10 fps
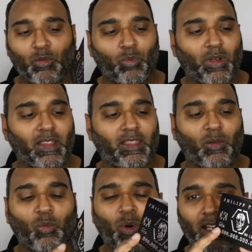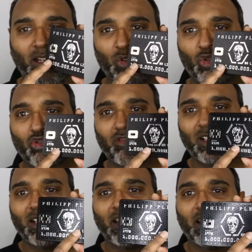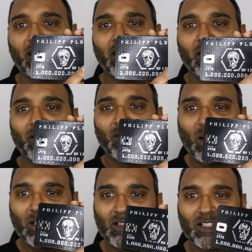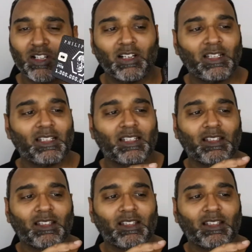with $1 trillion on it.